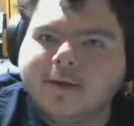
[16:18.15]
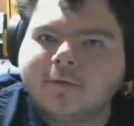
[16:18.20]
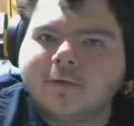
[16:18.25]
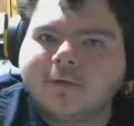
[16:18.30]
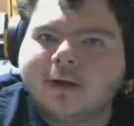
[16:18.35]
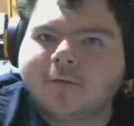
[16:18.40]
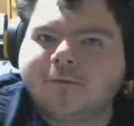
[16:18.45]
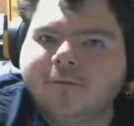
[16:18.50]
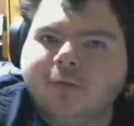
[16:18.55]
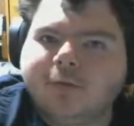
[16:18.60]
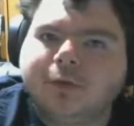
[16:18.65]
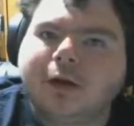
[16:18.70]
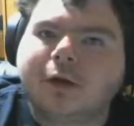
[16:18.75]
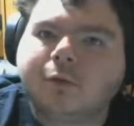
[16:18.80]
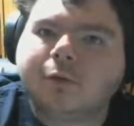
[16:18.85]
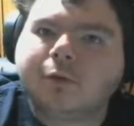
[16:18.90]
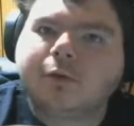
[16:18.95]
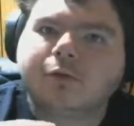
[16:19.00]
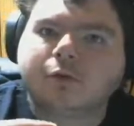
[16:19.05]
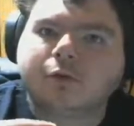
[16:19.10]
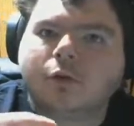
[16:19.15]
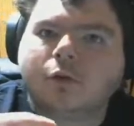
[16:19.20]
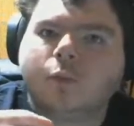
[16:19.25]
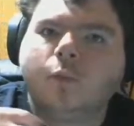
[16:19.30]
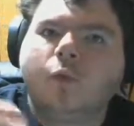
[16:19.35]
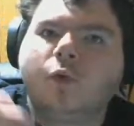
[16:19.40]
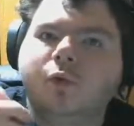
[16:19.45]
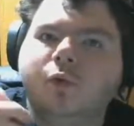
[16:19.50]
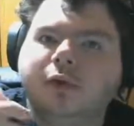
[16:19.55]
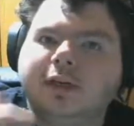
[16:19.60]
like, feel like we were
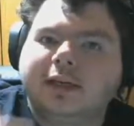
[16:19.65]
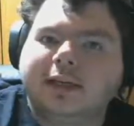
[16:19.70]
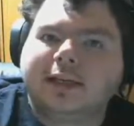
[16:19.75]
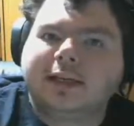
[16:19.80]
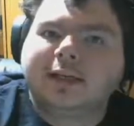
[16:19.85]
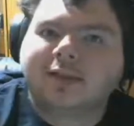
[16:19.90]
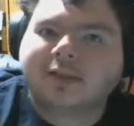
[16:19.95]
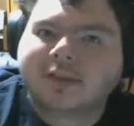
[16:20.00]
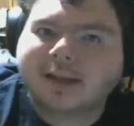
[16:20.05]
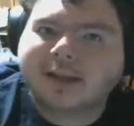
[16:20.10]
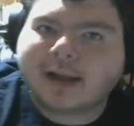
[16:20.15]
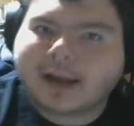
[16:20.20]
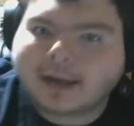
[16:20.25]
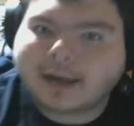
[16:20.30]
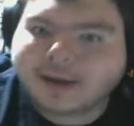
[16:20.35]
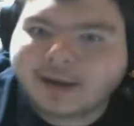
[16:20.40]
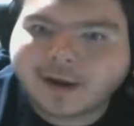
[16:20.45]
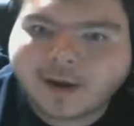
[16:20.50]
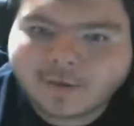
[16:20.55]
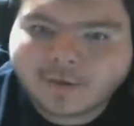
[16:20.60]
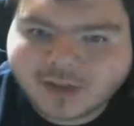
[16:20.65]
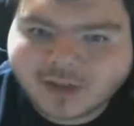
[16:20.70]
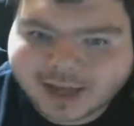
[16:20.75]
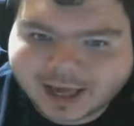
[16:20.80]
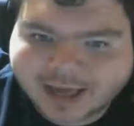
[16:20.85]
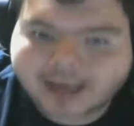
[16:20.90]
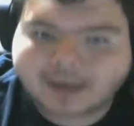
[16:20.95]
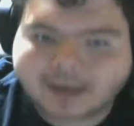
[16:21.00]
more inside of the game.